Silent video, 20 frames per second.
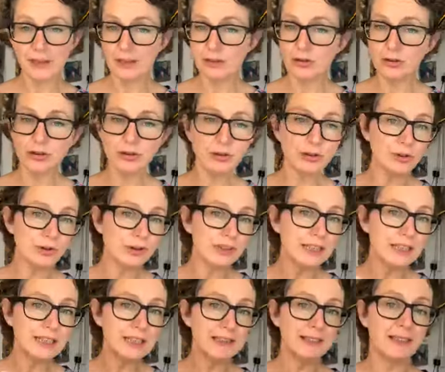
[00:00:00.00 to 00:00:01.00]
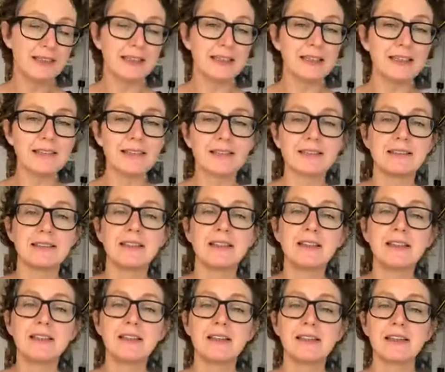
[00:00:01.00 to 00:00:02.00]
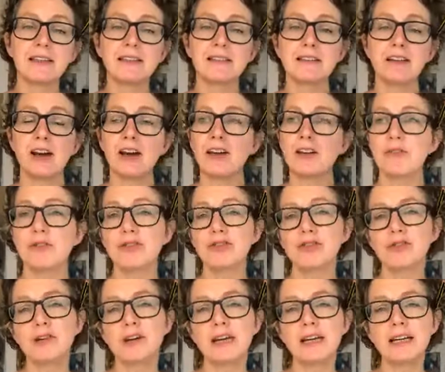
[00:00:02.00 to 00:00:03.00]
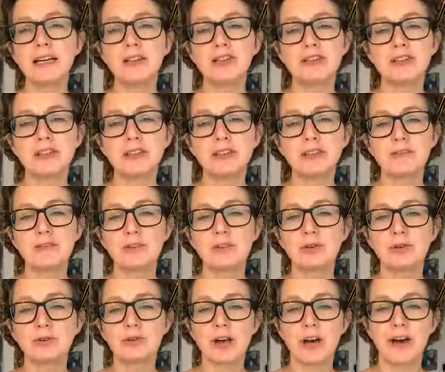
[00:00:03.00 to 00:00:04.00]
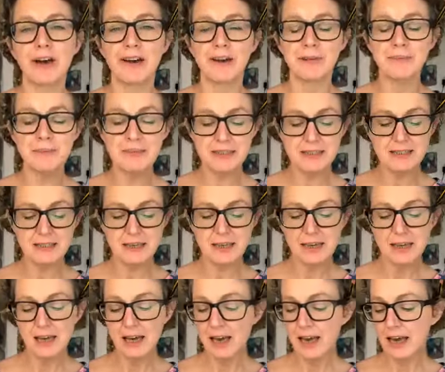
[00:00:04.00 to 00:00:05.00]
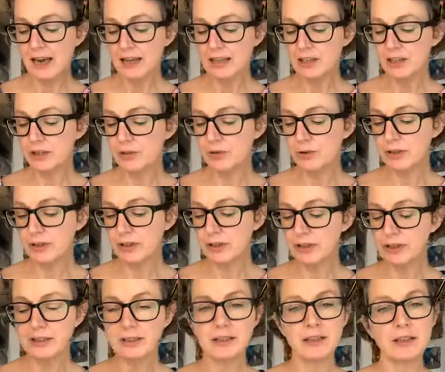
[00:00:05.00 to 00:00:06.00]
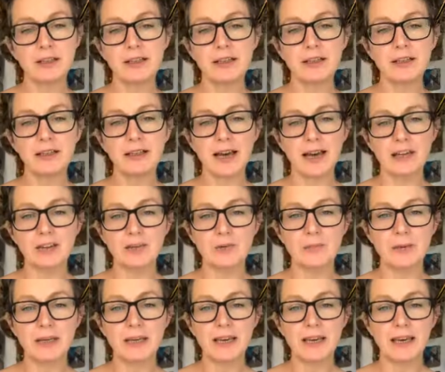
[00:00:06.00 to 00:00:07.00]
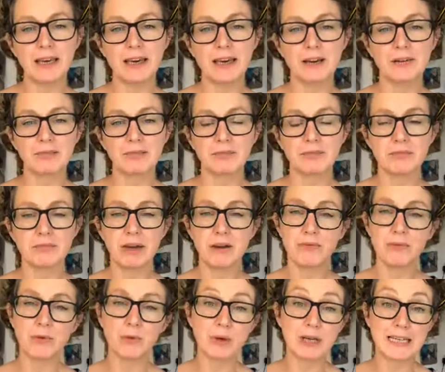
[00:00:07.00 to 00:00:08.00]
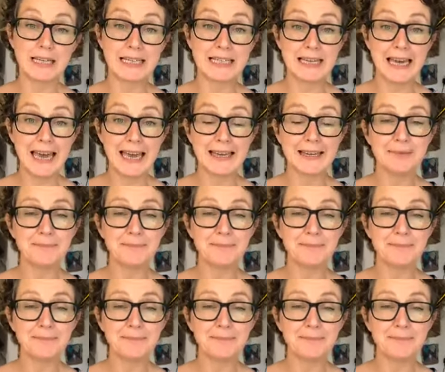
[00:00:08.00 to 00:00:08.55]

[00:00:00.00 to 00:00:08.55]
During these kind of strange and difficult times, you can catch me here every weekday,